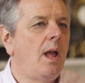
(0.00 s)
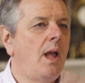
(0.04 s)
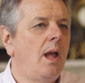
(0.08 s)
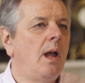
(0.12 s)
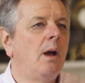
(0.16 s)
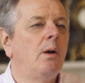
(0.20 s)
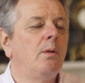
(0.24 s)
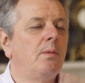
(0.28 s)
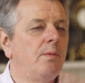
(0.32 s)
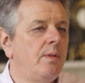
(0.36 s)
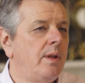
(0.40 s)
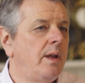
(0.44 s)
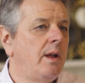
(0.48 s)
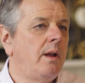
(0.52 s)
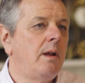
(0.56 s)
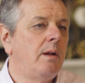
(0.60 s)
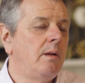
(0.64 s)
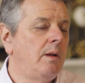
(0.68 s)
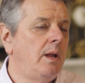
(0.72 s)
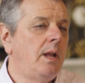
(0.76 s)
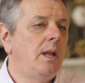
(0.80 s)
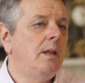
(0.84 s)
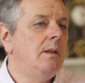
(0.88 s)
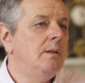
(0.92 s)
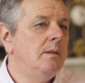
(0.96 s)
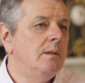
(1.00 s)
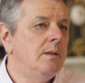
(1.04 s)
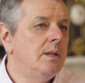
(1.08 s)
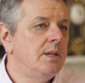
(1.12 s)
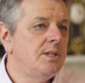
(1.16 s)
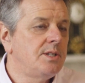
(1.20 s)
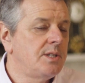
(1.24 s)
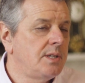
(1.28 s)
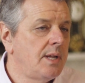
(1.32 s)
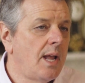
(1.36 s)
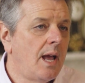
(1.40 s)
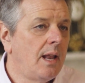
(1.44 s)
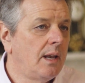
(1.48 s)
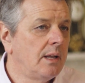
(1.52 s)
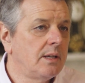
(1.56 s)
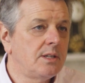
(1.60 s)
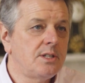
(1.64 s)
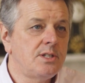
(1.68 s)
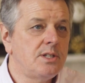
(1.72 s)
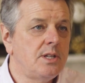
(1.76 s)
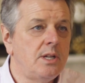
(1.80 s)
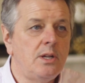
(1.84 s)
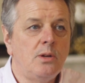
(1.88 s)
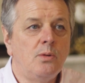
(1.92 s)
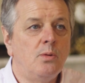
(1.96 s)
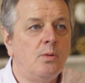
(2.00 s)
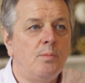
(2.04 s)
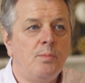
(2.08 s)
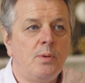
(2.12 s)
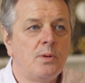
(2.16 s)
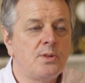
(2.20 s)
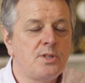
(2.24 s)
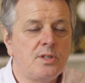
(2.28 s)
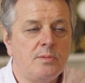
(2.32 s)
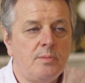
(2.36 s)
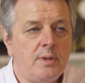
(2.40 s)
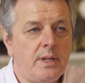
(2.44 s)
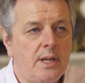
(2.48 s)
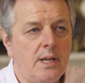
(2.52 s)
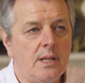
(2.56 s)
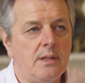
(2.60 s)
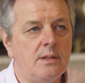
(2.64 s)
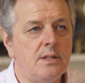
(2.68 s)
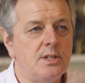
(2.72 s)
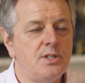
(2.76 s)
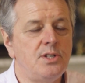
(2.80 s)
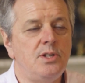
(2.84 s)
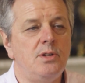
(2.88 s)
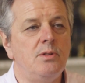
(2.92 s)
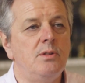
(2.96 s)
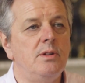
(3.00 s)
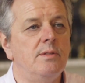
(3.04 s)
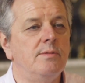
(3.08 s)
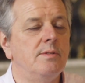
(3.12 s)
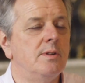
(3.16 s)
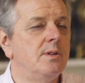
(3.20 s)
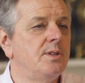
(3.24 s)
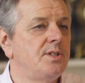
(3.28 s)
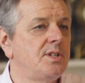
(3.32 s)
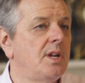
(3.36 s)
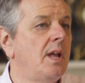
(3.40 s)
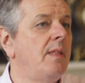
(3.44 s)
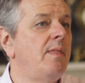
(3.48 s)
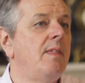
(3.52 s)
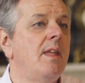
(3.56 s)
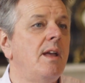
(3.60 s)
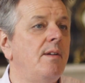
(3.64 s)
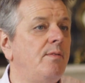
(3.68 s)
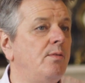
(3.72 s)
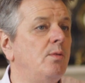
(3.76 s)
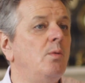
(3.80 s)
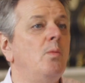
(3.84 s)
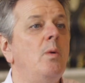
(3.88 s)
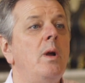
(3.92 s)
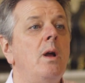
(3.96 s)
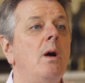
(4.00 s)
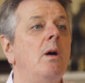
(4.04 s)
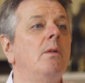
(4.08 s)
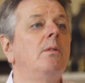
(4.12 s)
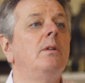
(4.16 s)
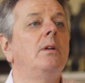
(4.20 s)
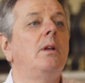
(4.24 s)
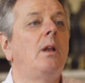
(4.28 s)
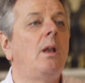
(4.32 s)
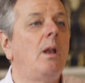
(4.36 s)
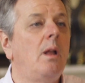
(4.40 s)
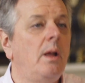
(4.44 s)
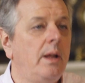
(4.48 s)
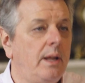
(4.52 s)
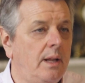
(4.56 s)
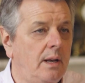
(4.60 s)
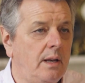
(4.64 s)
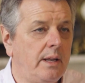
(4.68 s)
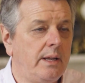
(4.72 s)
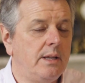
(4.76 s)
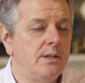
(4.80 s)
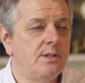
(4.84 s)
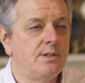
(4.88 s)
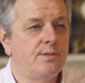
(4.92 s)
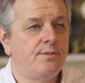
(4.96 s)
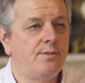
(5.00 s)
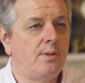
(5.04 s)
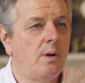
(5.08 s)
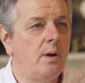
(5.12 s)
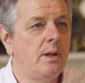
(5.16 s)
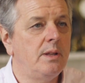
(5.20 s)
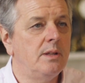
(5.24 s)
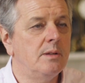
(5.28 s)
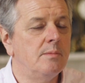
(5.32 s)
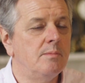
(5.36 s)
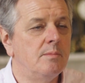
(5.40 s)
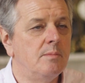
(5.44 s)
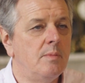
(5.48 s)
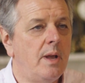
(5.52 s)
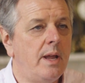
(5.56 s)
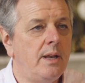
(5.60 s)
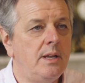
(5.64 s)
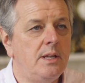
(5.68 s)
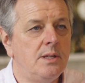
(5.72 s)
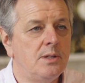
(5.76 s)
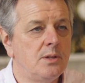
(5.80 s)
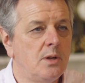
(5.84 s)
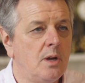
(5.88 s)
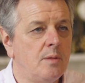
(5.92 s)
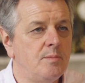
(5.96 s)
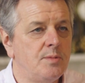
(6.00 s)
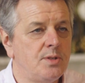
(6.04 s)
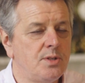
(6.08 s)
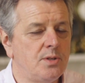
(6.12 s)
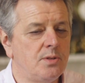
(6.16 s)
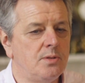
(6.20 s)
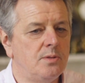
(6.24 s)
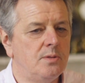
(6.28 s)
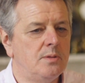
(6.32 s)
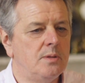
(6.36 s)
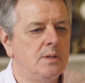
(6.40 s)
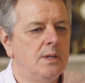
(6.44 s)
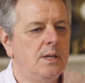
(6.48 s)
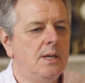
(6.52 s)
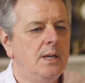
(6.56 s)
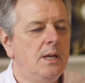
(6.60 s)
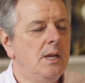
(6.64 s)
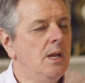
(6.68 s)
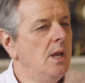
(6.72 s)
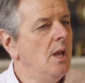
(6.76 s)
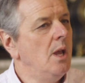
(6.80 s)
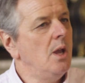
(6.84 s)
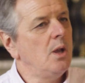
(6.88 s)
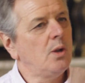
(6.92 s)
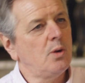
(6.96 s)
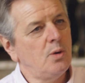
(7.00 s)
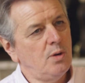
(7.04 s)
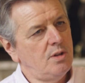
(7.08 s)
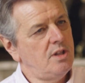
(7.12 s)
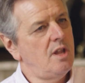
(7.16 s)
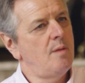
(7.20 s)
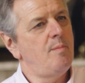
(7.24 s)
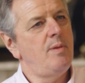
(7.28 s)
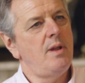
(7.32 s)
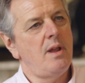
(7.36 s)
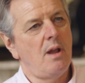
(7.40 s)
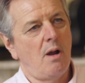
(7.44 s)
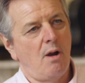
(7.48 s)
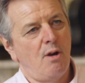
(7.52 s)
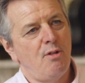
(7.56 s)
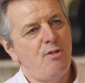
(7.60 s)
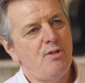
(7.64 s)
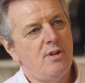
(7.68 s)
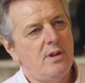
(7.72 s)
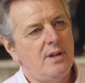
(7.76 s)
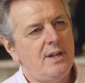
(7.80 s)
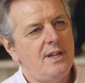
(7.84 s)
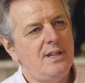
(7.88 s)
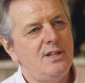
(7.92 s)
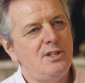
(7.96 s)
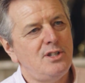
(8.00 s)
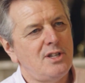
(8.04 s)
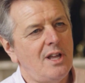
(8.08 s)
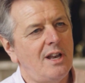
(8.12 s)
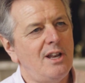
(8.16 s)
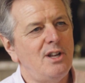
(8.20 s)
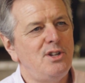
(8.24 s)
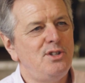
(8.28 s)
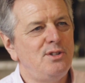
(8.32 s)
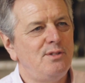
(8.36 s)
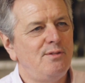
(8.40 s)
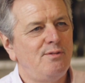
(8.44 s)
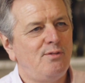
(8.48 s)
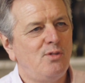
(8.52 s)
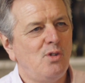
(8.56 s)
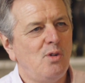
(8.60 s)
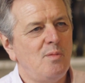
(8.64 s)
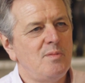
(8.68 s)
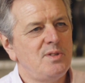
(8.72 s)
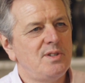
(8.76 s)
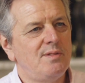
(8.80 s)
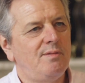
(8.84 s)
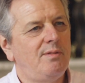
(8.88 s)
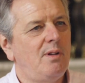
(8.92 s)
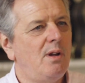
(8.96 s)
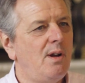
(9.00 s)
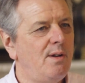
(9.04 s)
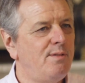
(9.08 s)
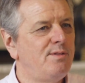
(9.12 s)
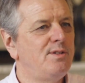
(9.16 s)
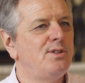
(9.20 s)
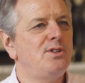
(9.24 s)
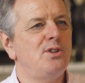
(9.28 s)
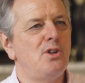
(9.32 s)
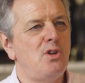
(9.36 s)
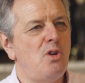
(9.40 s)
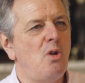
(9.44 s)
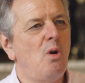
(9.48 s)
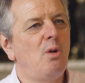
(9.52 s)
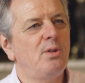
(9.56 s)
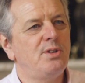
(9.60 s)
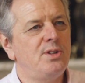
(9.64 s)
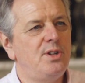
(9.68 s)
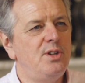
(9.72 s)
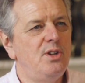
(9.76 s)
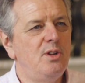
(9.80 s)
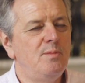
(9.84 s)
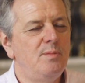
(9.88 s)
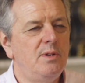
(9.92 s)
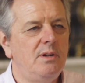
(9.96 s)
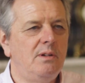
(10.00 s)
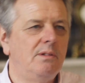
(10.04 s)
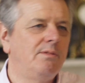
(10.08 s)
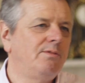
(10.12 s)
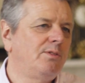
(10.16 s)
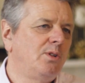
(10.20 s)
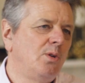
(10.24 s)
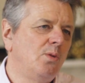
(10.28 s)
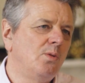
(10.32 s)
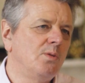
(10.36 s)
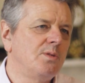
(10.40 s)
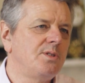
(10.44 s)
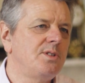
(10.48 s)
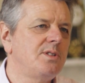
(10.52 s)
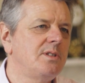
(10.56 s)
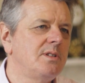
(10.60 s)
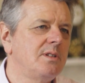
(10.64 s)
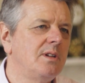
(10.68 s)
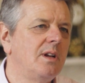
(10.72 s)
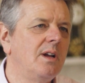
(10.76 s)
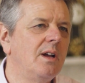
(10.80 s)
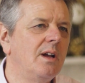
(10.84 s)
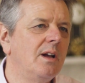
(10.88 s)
out there in this galaxy or possibly in this universe, and therefore we are unlikely to find them anytime soon. Could there be other intelligent forms of life that are not human? Of course,